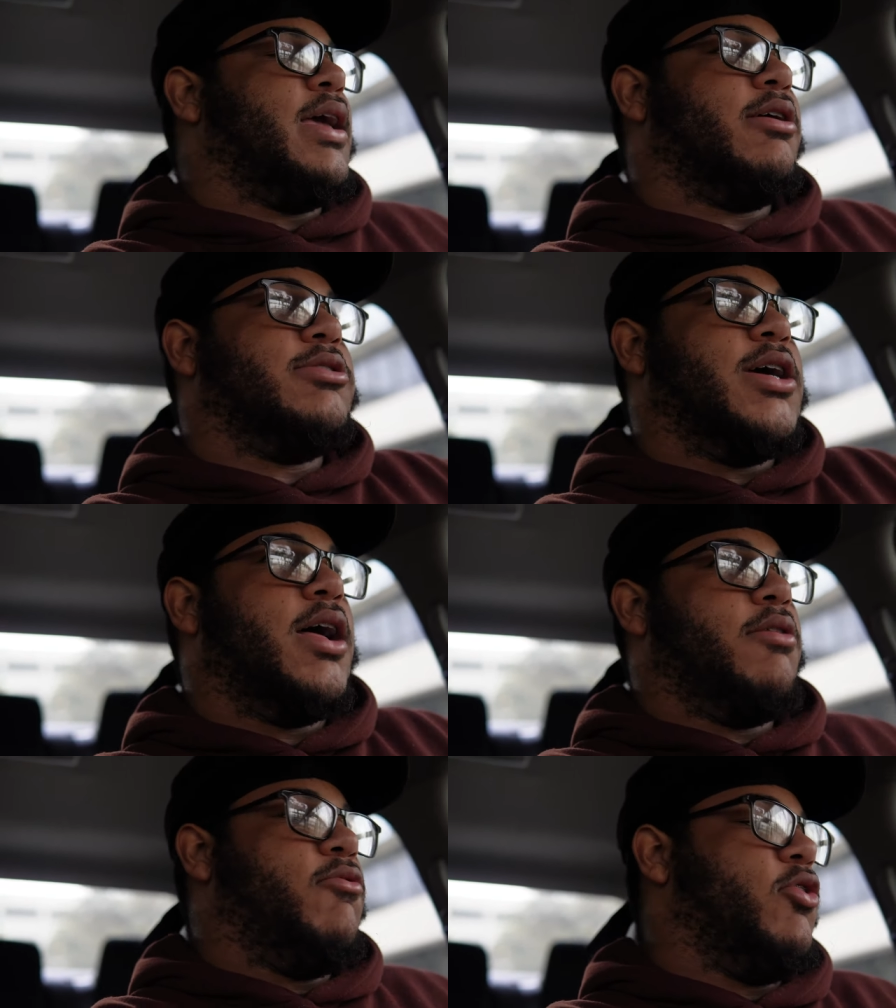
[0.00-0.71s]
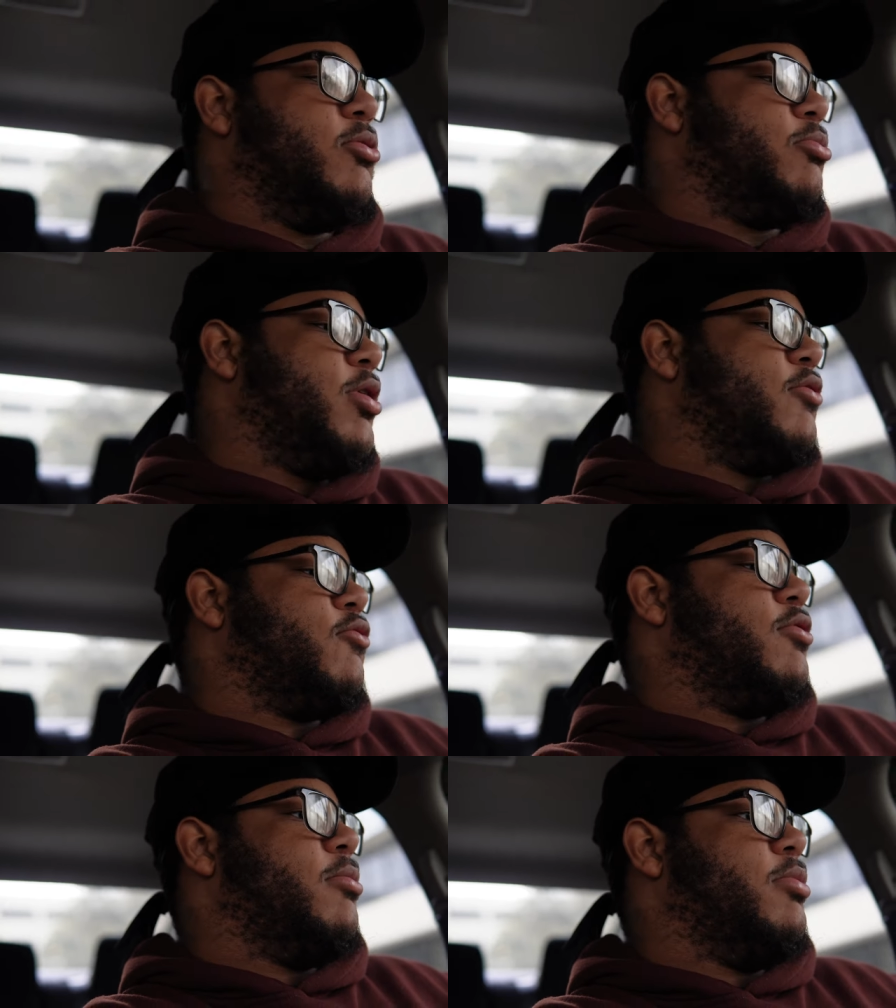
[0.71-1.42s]
ain't got no time to film the prank
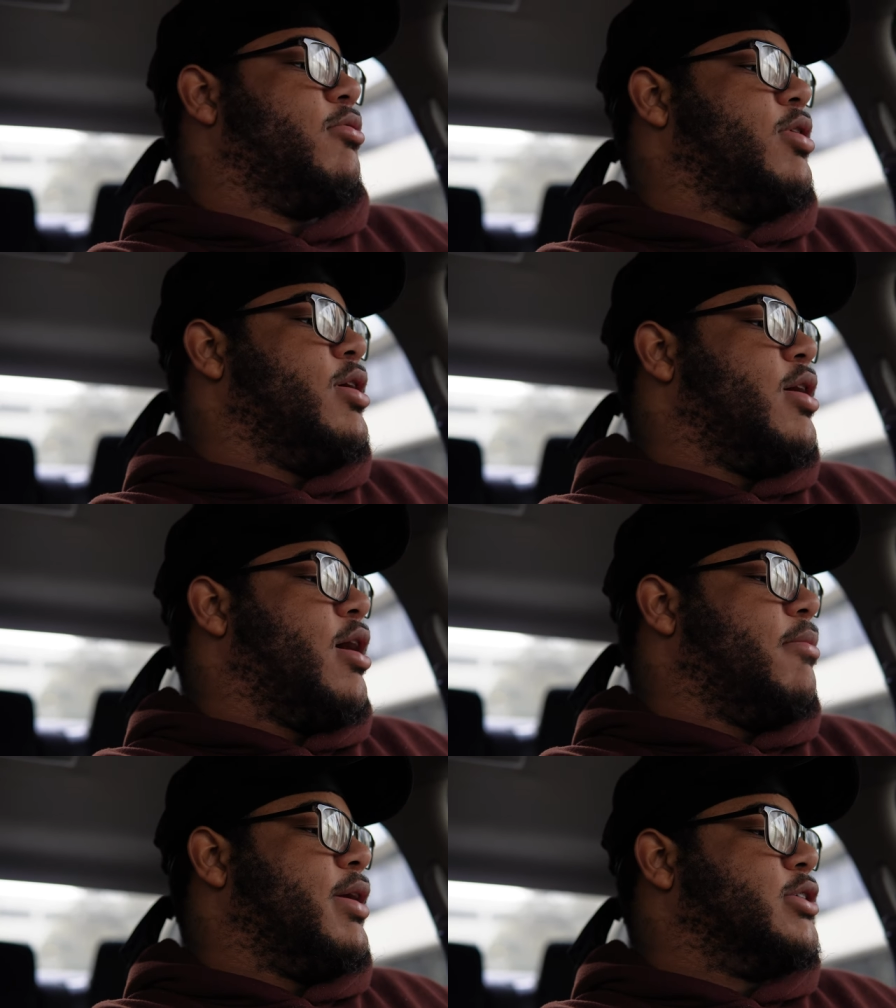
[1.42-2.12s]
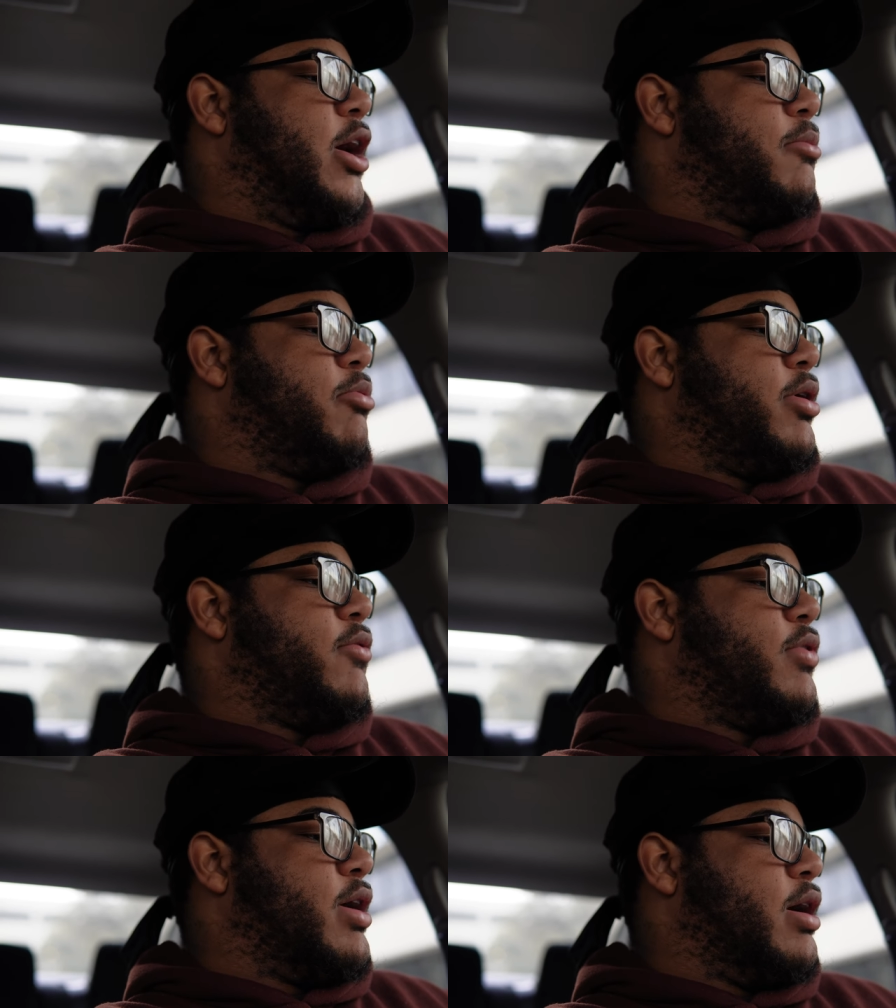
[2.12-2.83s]
for it, but I'm gonna get y'all a
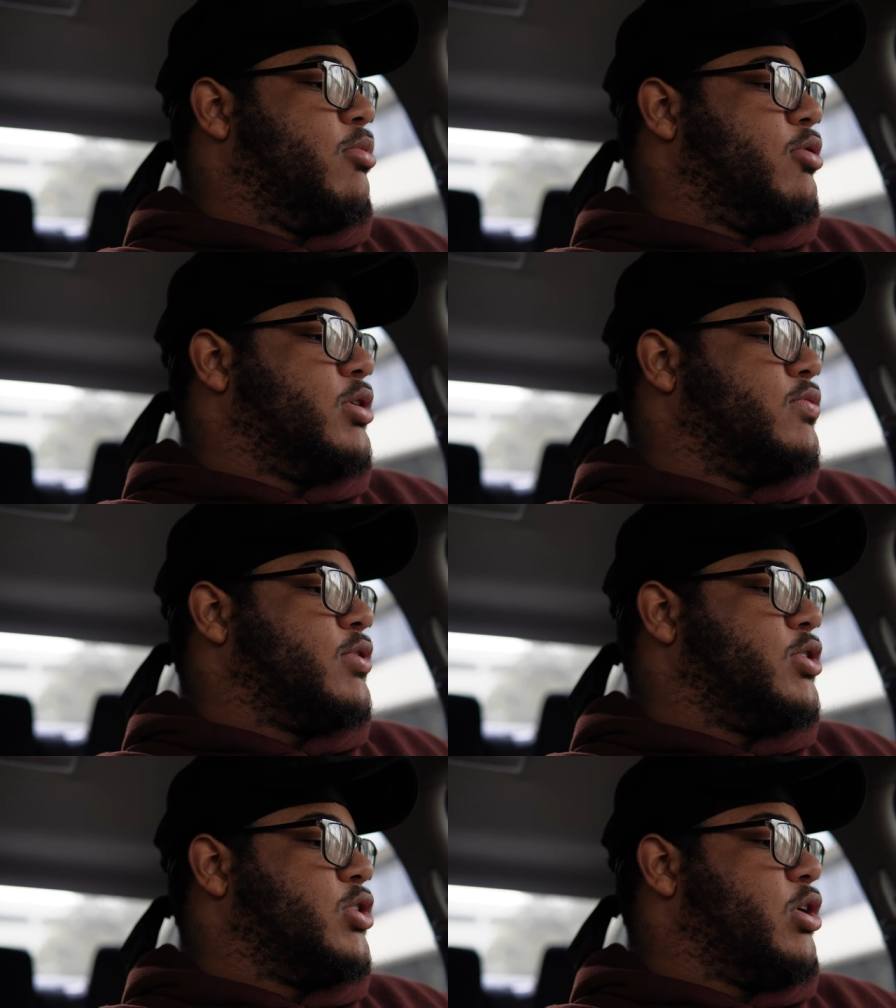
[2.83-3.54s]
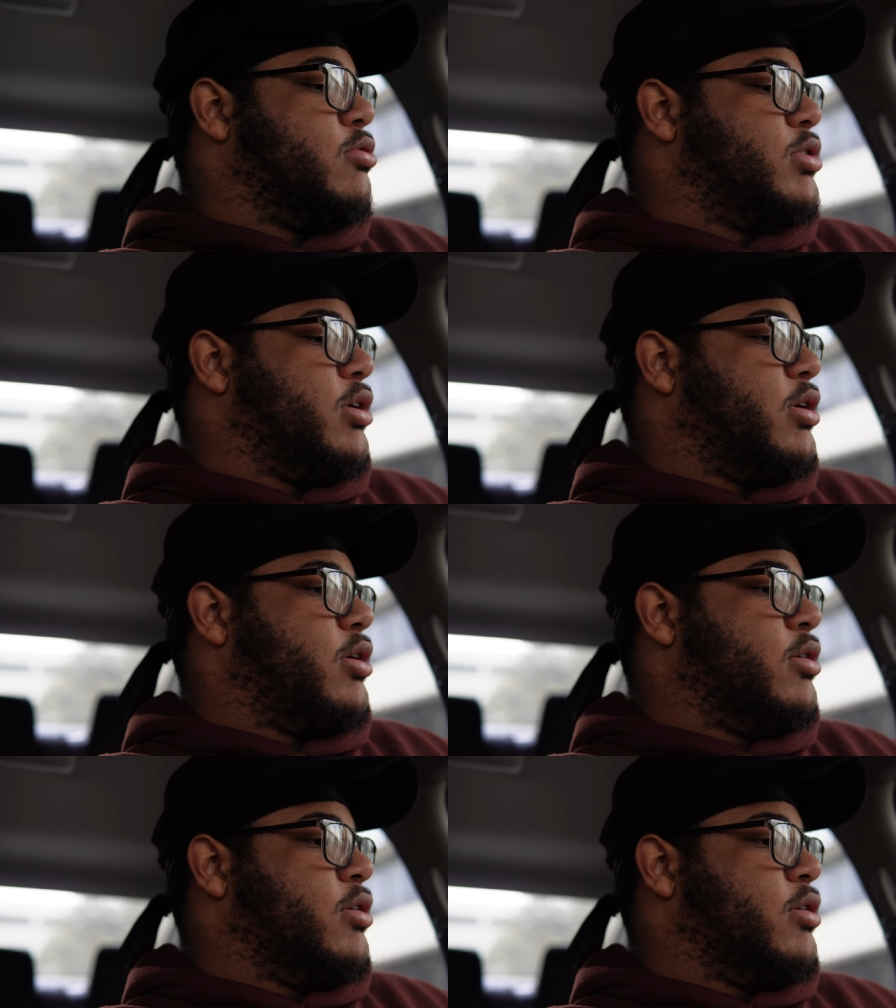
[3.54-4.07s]
prank for y'all boys for showsy.